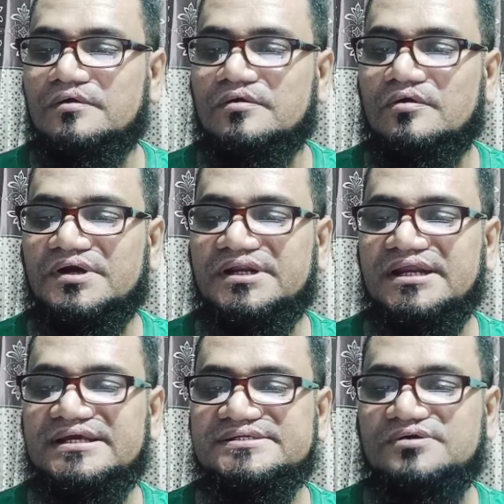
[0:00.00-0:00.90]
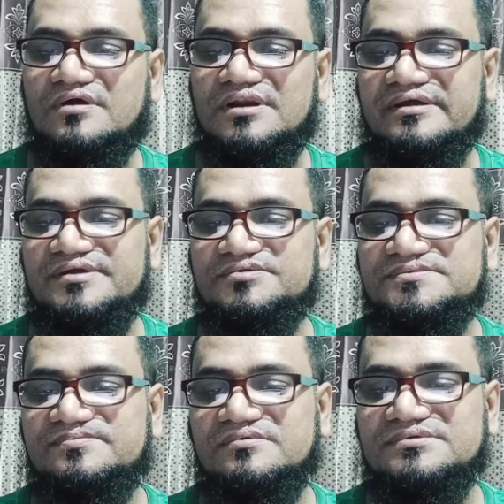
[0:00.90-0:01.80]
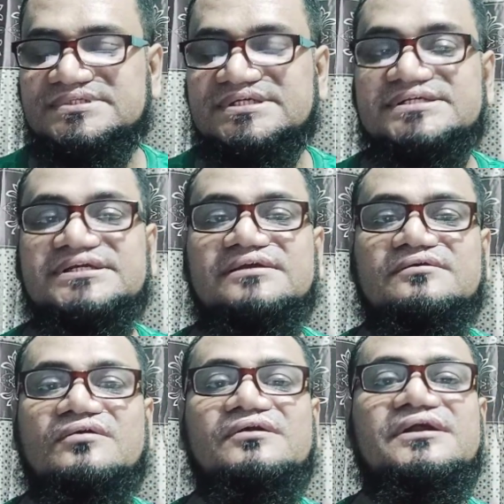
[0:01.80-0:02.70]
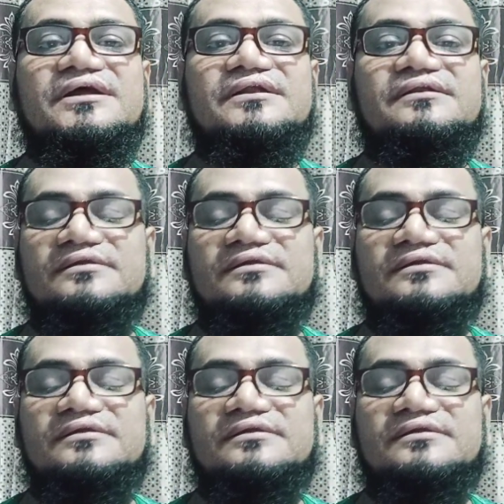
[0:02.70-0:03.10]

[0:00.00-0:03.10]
Content is only useful session content.